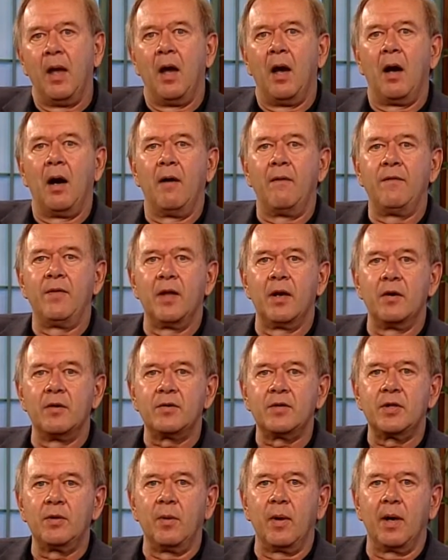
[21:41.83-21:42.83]
Of those
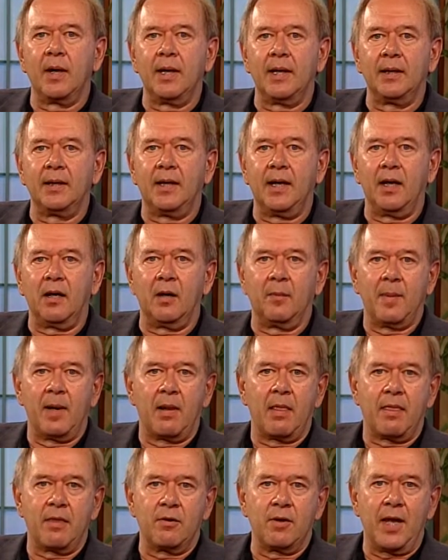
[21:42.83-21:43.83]
who are in care,
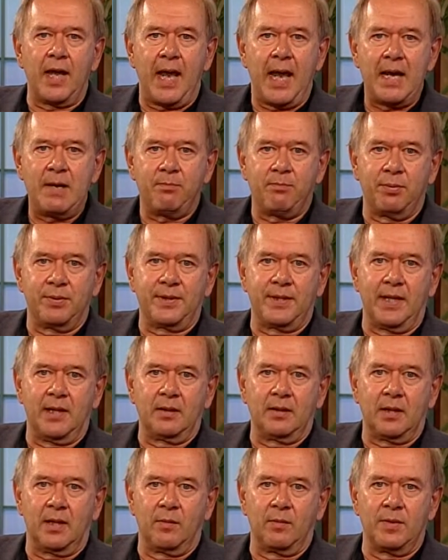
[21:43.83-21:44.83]
about
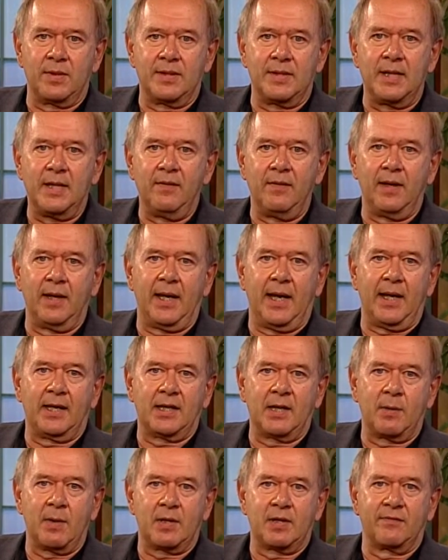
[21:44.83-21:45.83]
38% are receiving
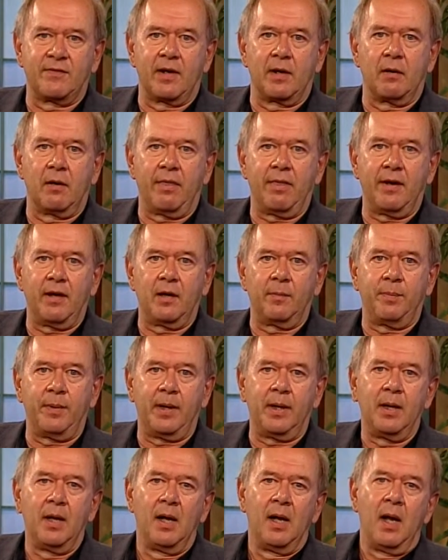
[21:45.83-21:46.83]
antiretroviral
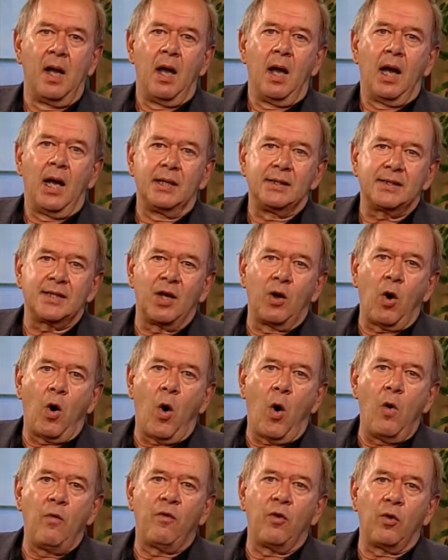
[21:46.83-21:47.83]
therapy. And so
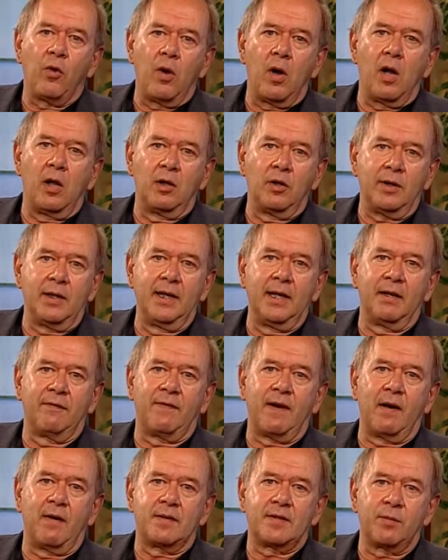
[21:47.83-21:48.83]
overall, looking at
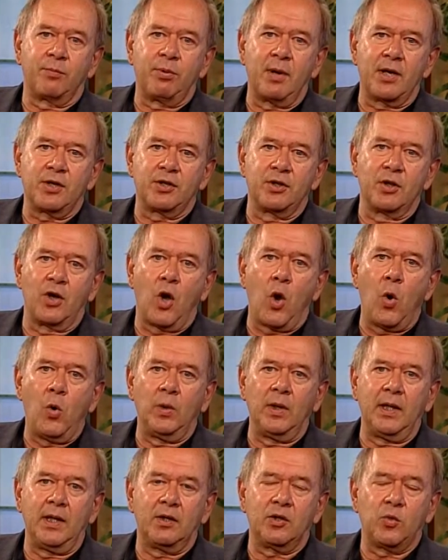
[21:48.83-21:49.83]
viral suppression,
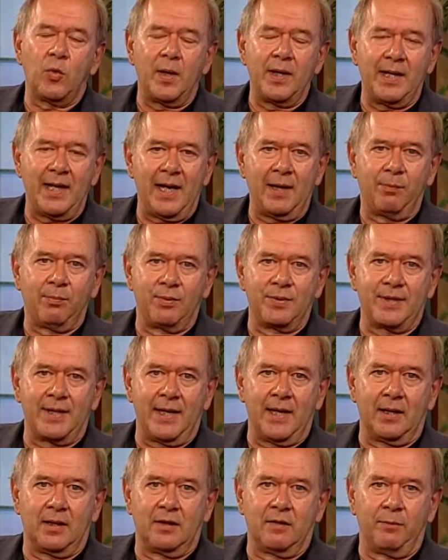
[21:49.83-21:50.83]
only
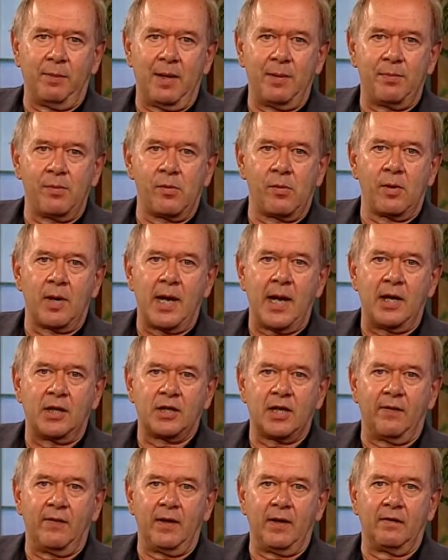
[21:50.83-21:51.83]
28% of people who are
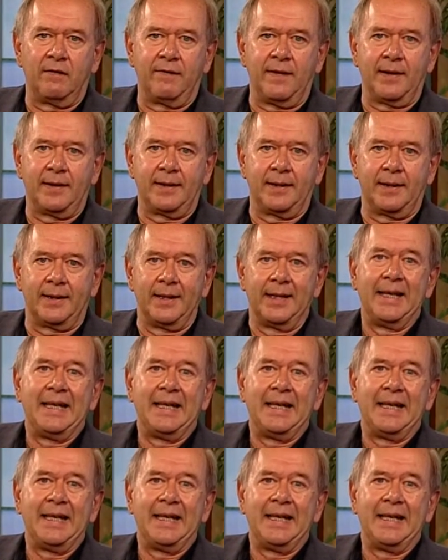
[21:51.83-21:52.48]
HIV infected